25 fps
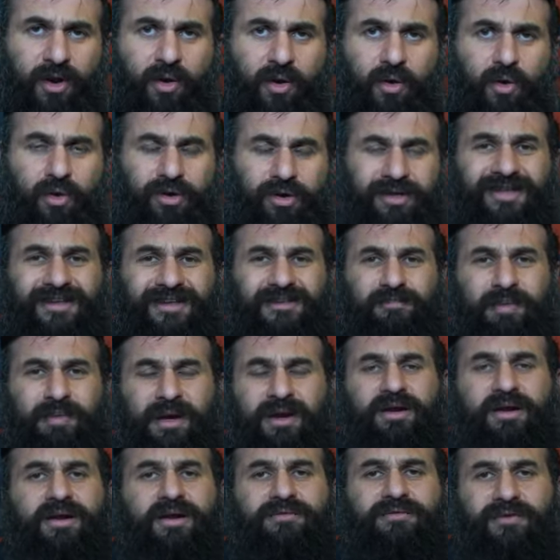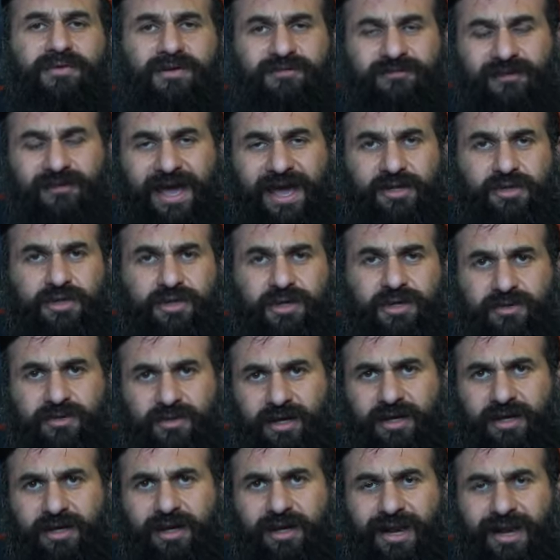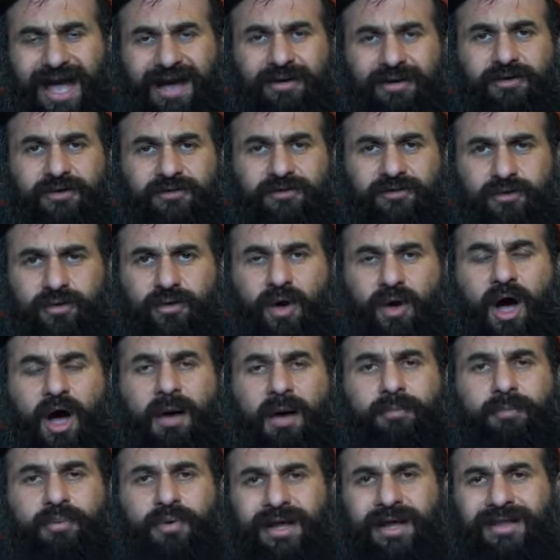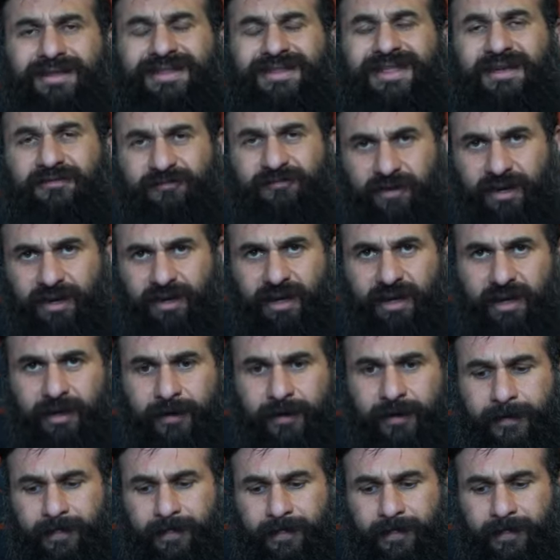Or this period of reflection is going to allow us to operate differently?